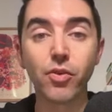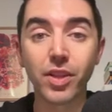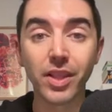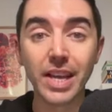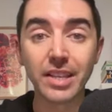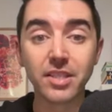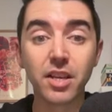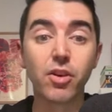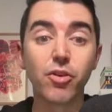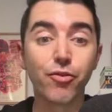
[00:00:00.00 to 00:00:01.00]
over the last
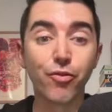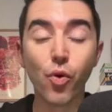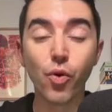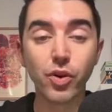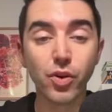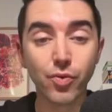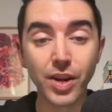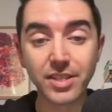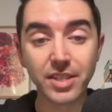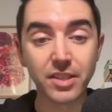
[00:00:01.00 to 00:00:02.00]
four
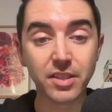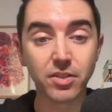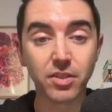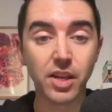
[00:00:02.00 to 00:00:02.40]
races.